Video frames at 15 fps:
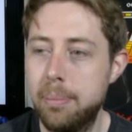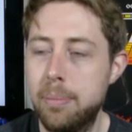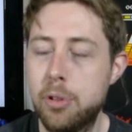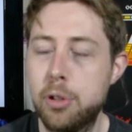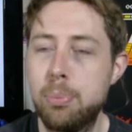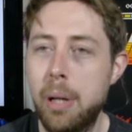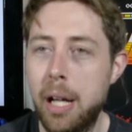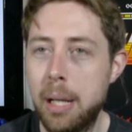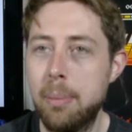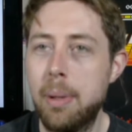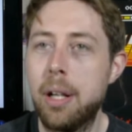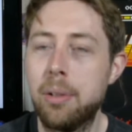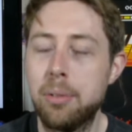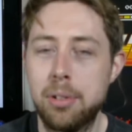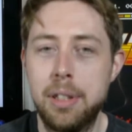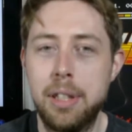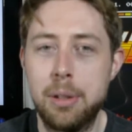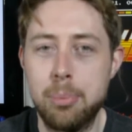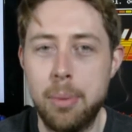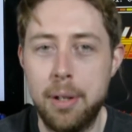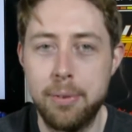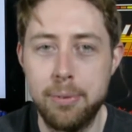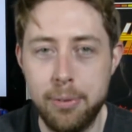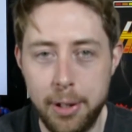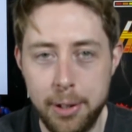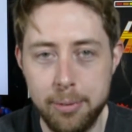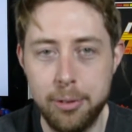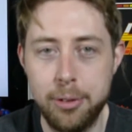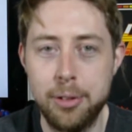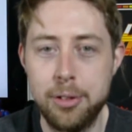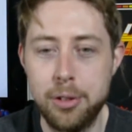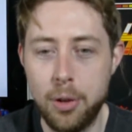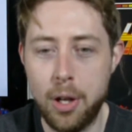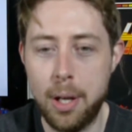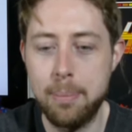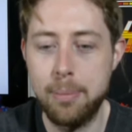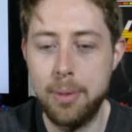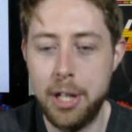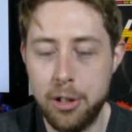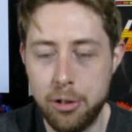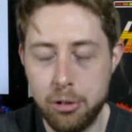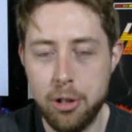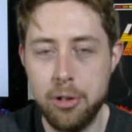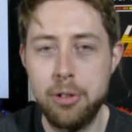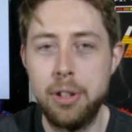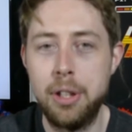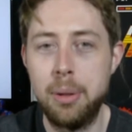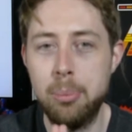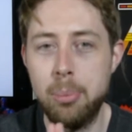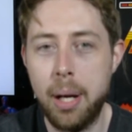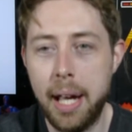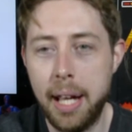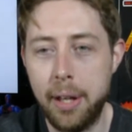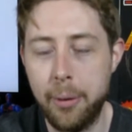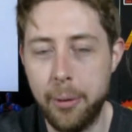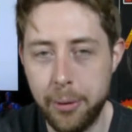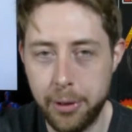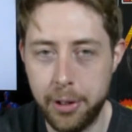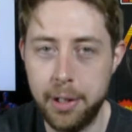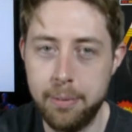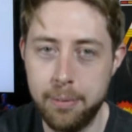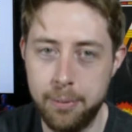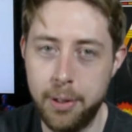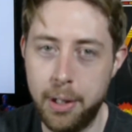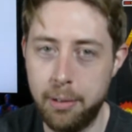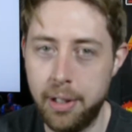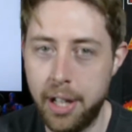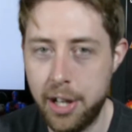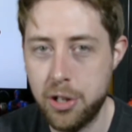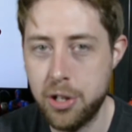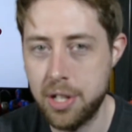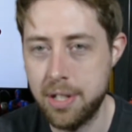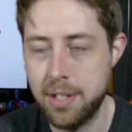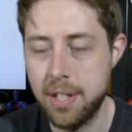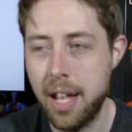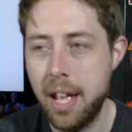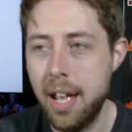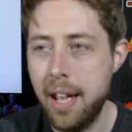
Spider-Man obviously is my favorite, so I'm interested in buying all the different variations.